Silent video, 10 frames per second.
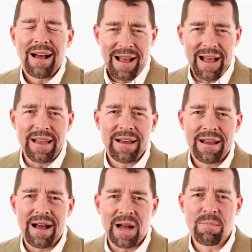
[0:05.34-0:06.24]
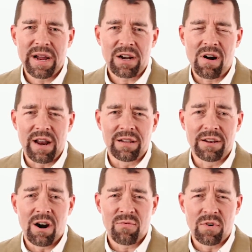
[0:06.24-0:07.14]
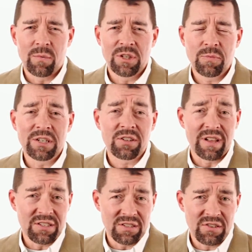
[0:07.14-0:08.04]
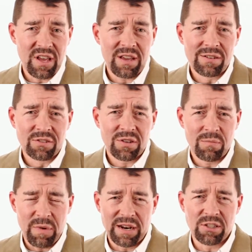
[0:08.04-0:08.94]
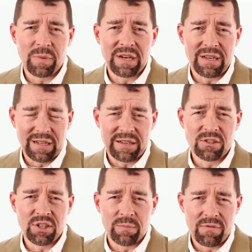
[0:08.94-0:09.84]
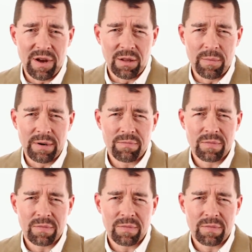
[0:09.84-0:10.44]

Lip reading: Hi, I'm Mike Crandall. At our firm, we specialize in sales, management, and leadership development.